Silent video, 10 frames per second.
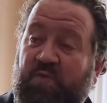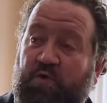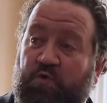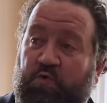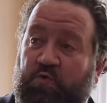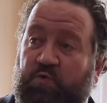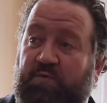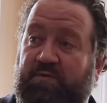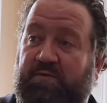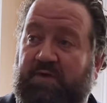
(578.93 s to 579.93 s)

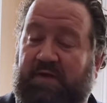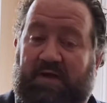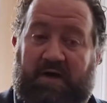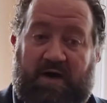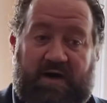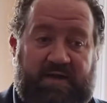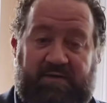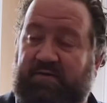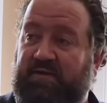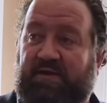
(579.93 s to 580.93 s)
who
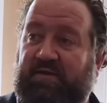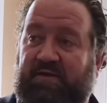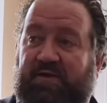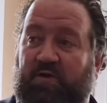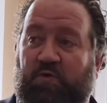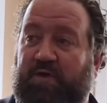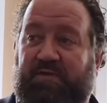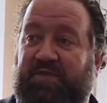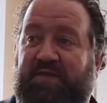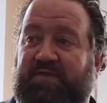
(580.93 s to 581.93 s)
on
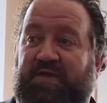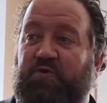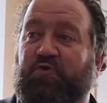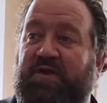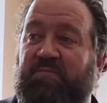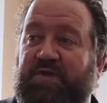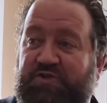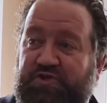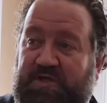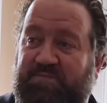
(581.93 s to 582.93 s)
the incredibly
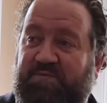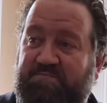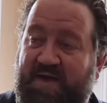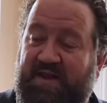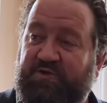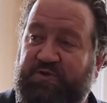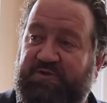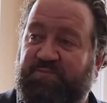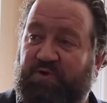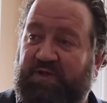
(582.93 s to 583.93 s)
cheap manages to
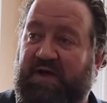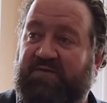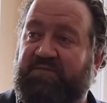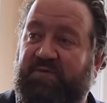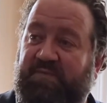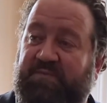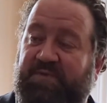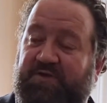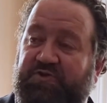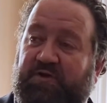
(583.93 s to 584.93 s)
pull off a big
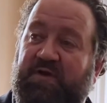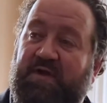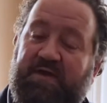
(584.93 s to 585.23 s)
picture.